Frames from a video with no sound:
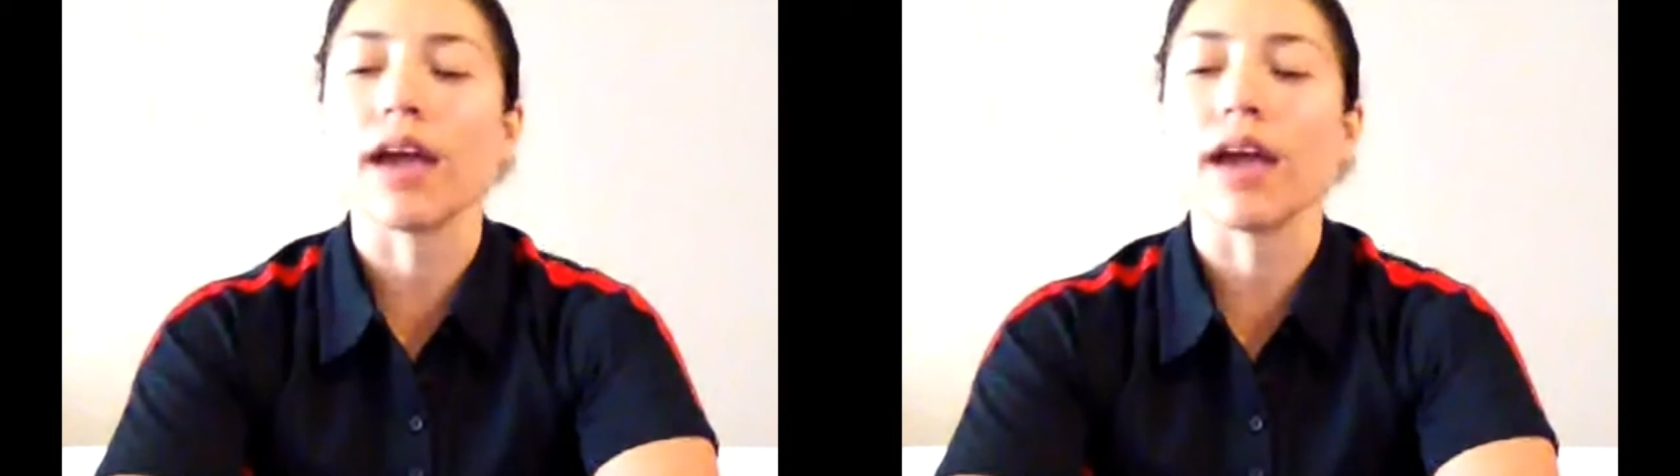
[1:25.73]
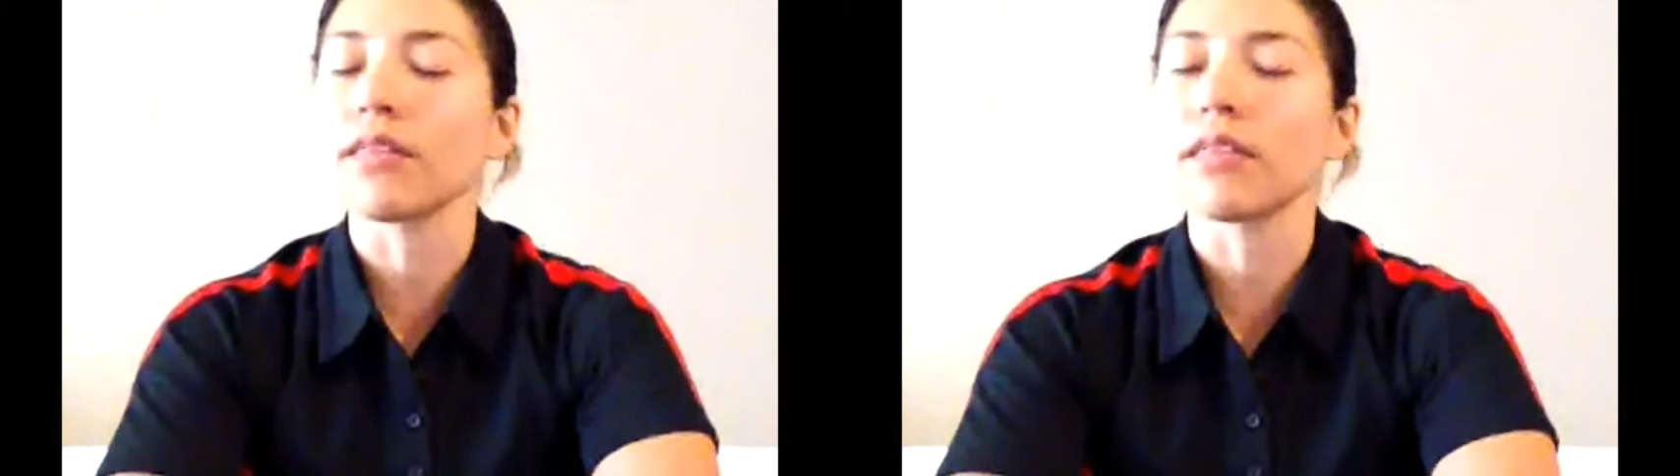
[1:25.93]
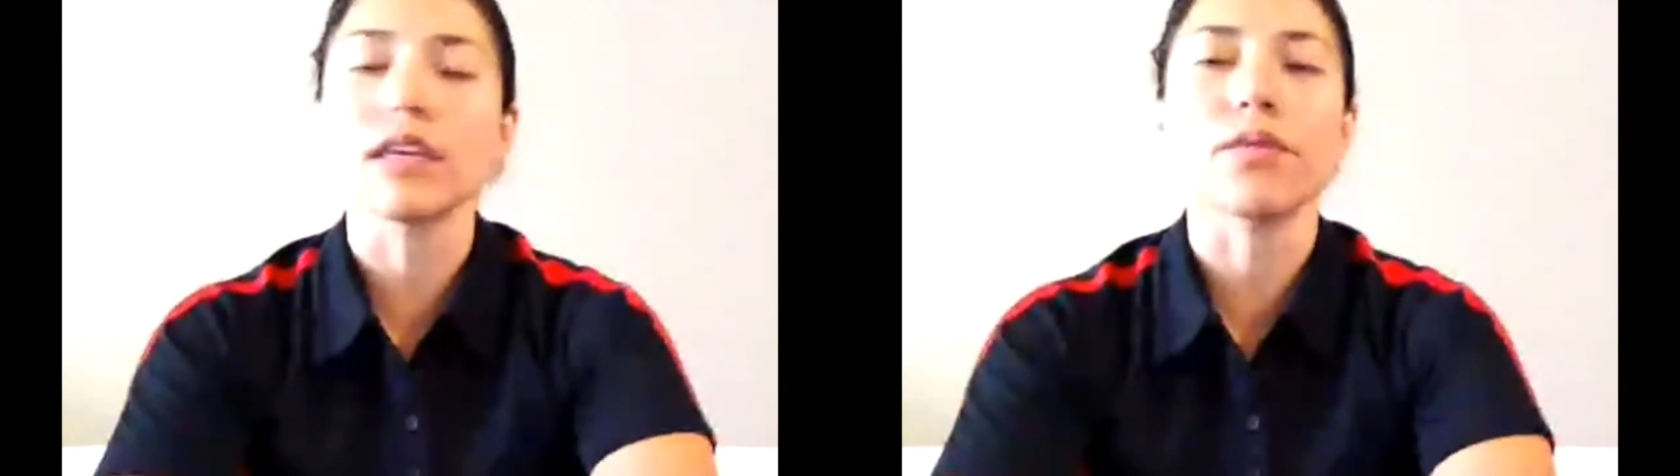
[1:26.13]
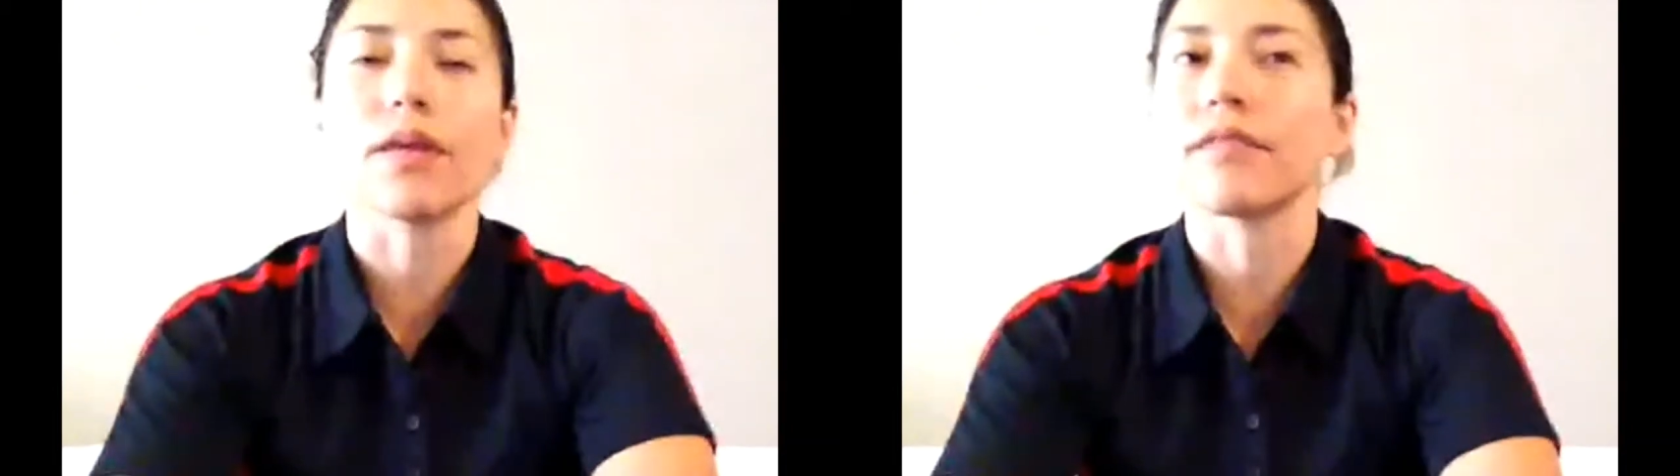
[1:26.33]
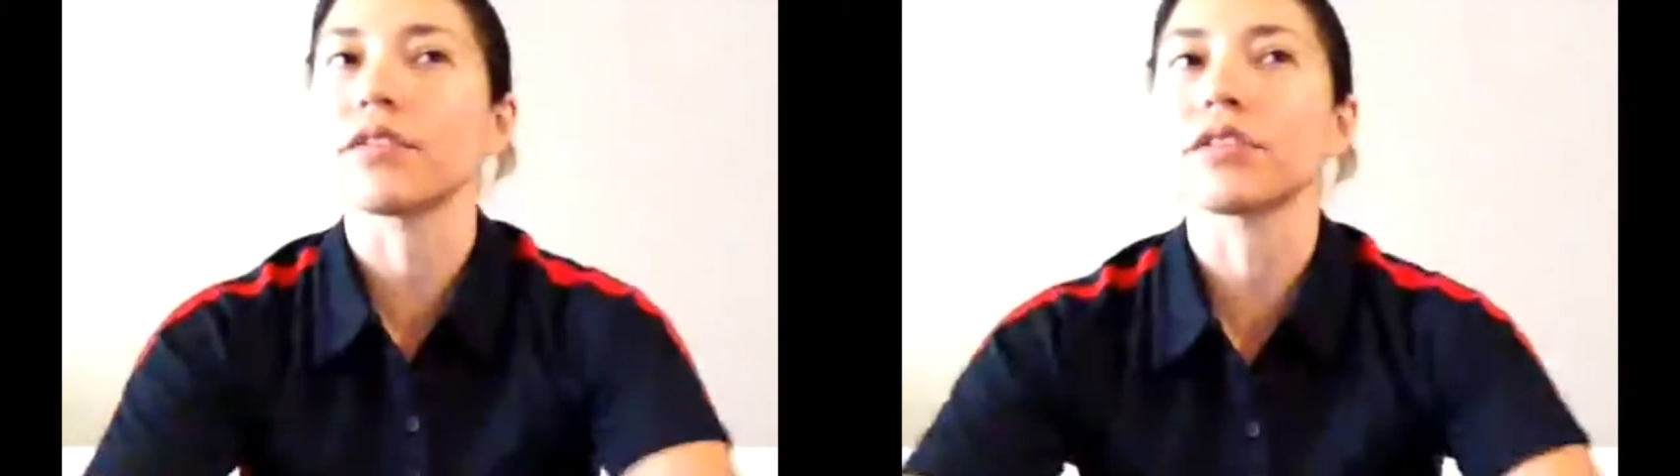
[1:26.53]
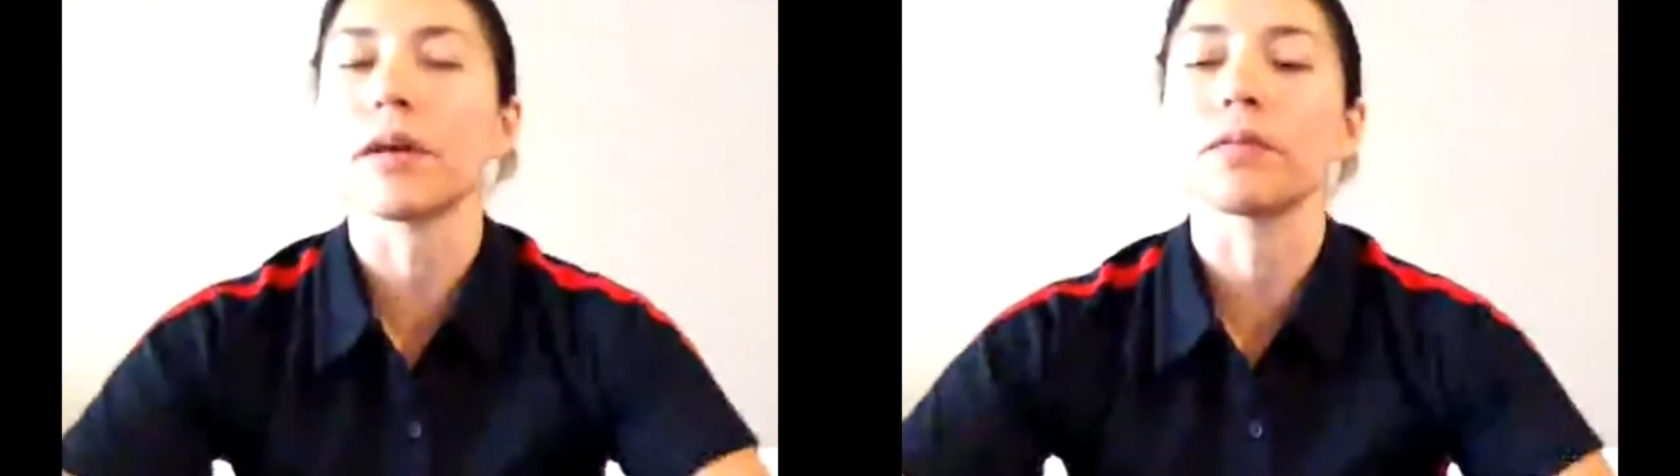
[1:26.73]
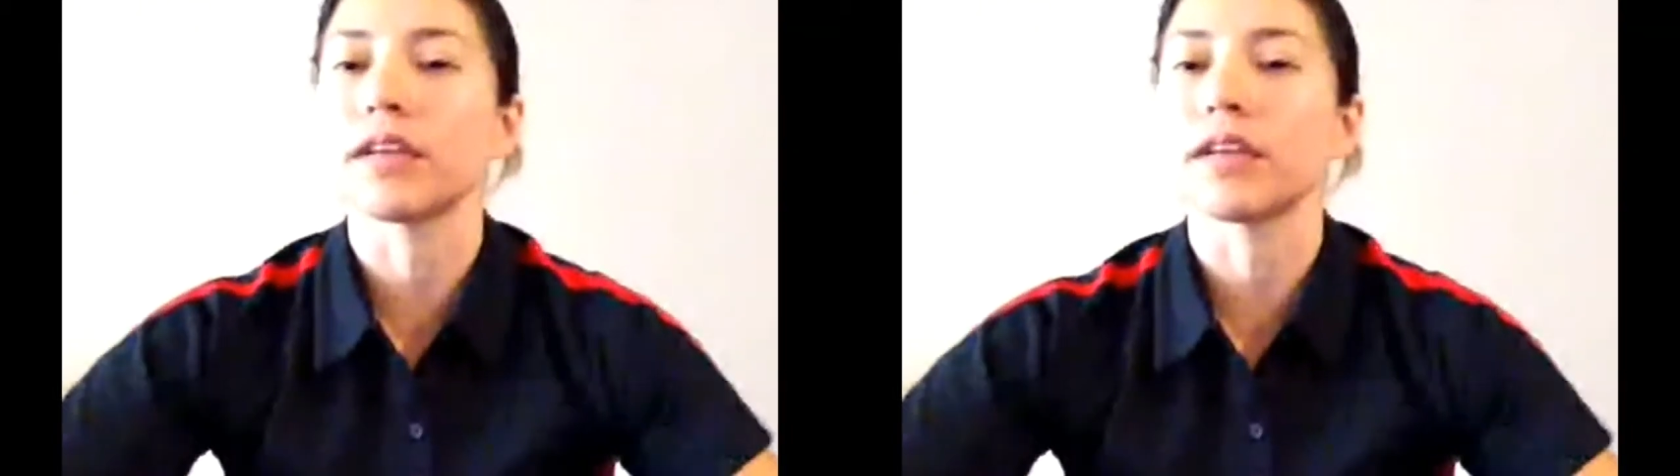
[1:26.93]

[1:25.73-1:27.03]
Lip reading: I don't think you ever stop